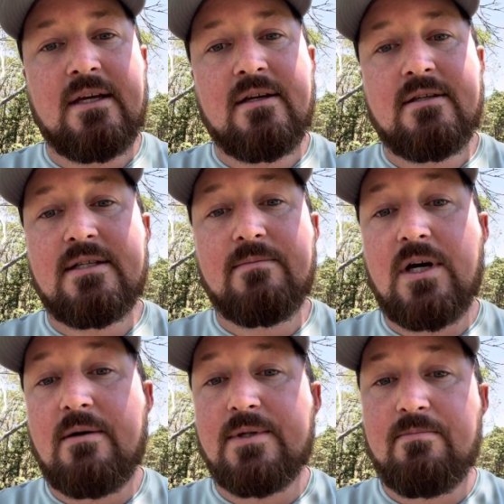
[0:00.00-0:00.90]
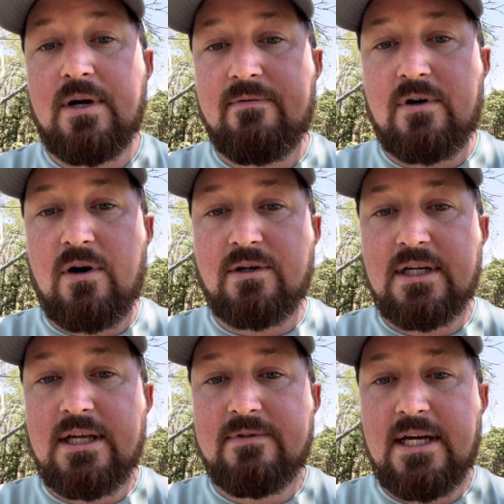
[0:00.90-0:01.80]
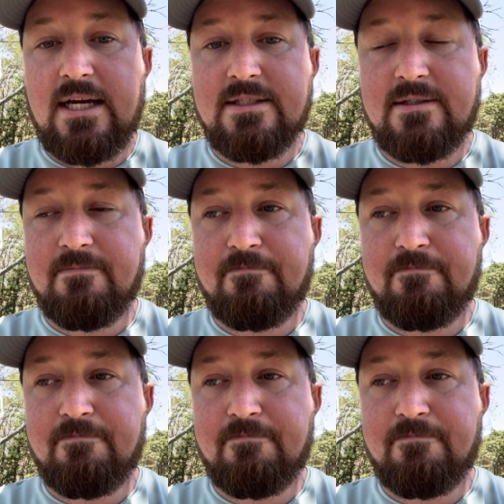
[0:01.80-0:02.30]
sometimes a brief cognitive test,